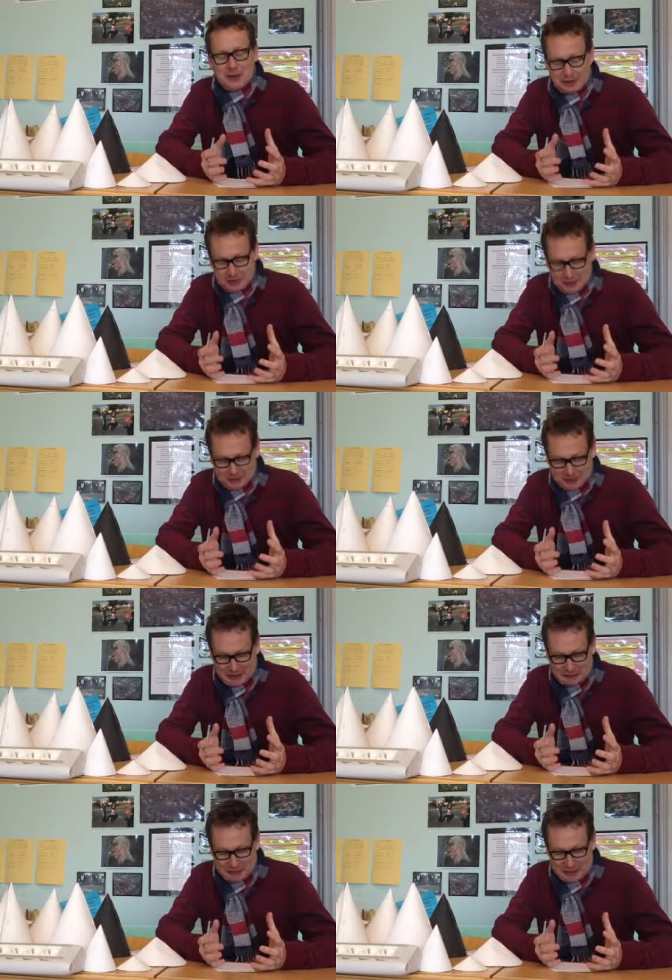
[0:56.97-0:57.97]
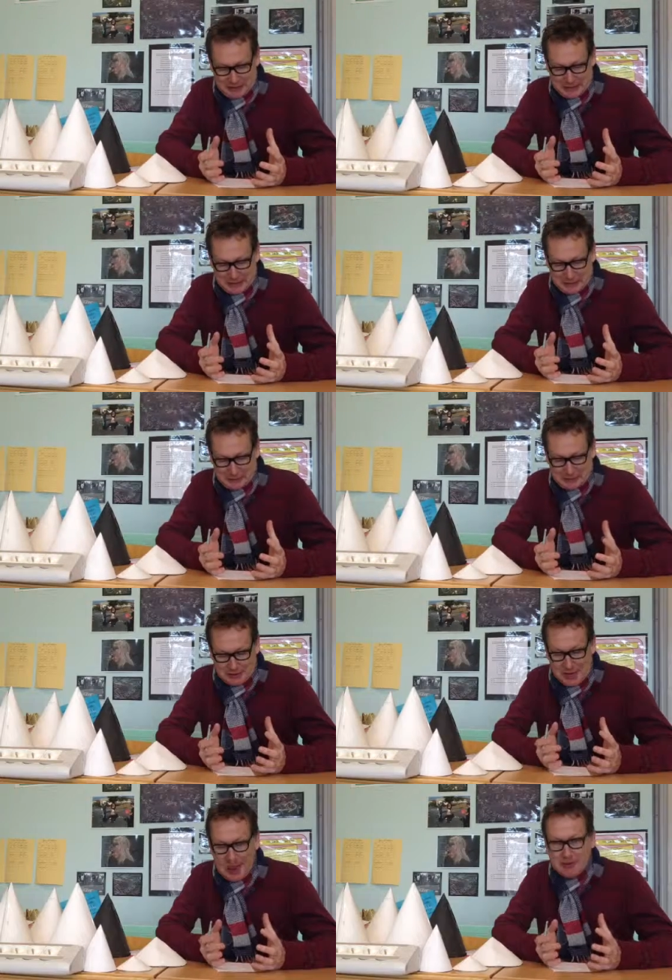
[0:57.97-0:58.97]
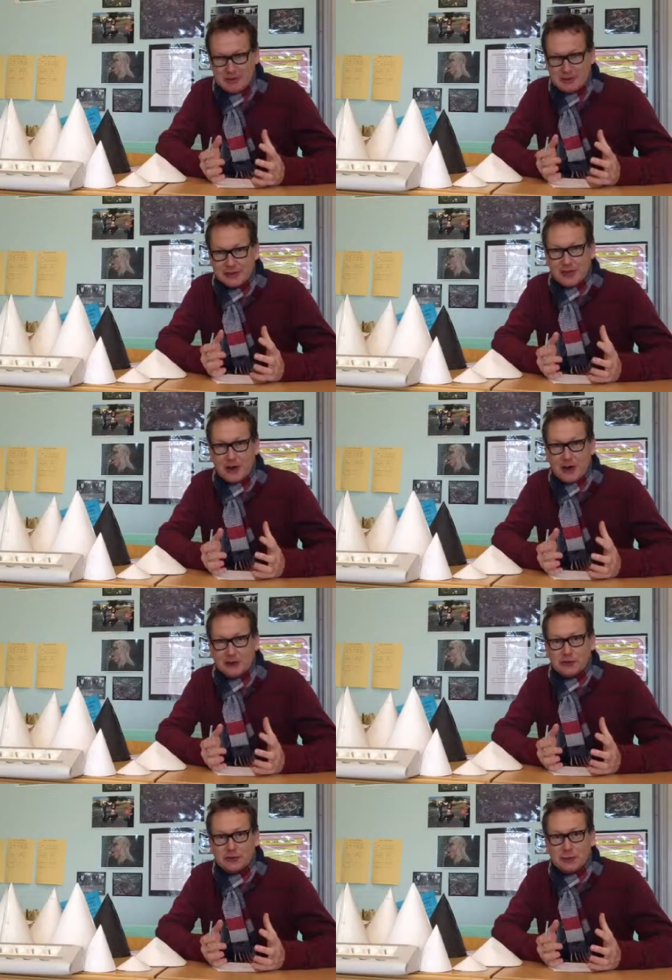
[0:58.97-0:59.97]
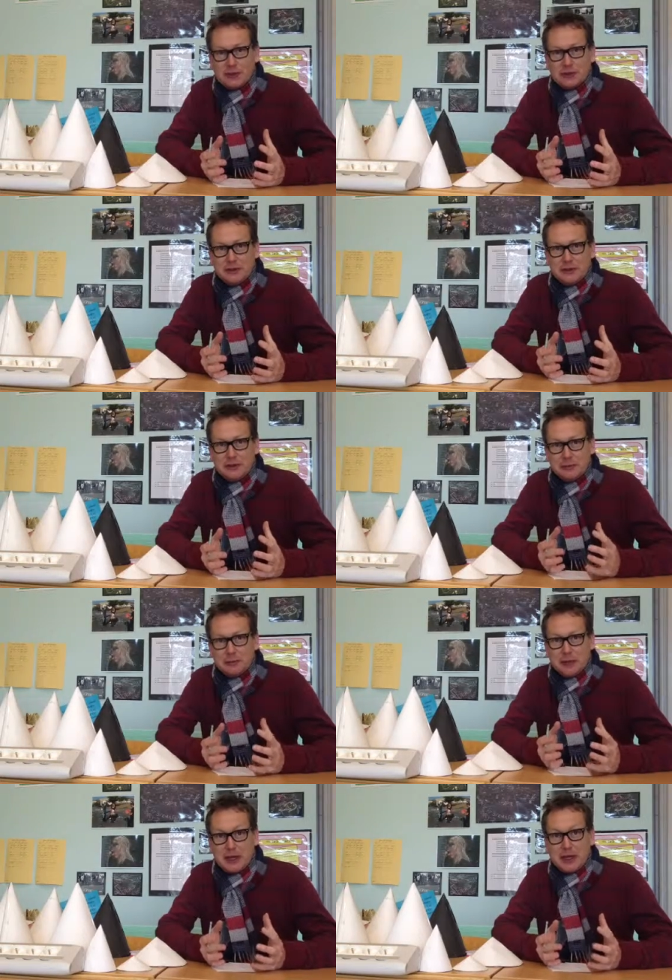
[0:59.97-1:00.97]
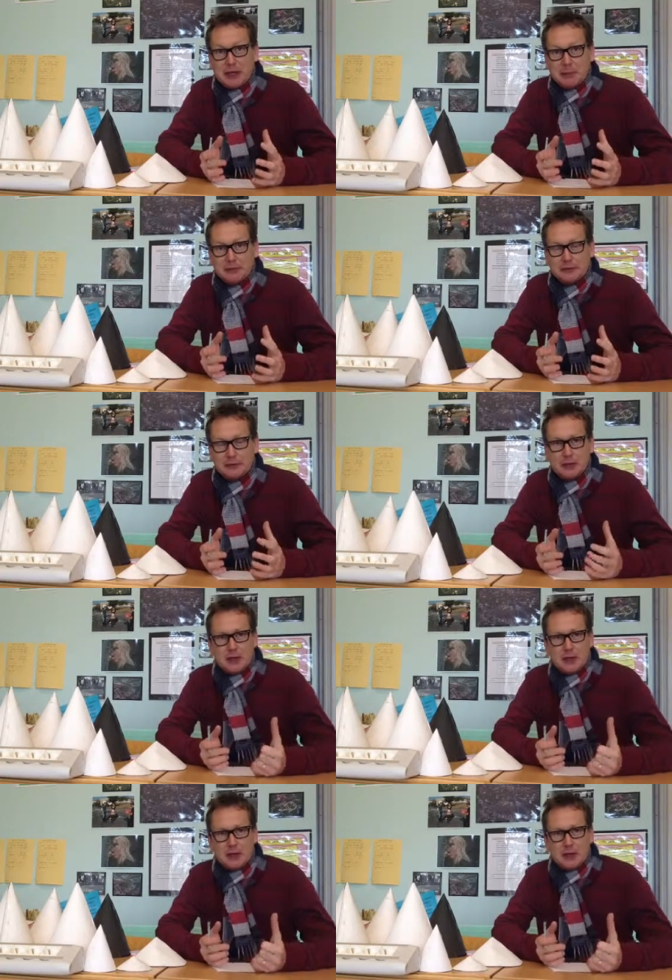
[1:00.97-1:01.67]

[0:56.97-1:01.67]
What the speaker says: the task has to be carefully charged with some key elements.